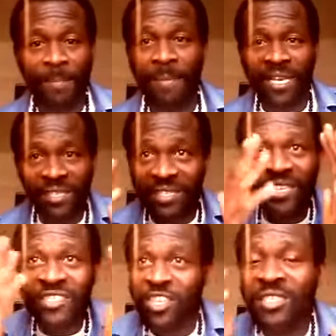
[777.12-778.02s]
because
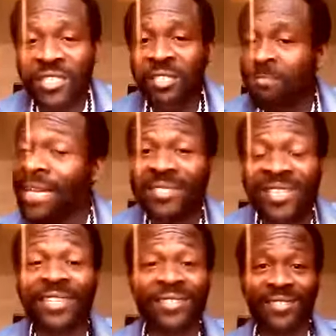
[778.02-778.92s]
this just doesn't make
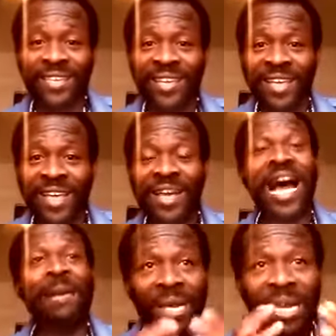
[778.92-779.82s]
sense.
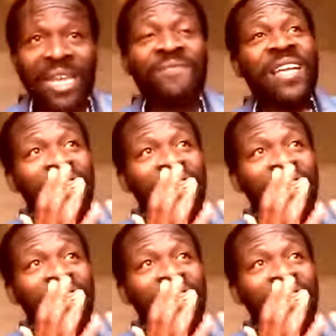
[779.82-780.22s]
I believe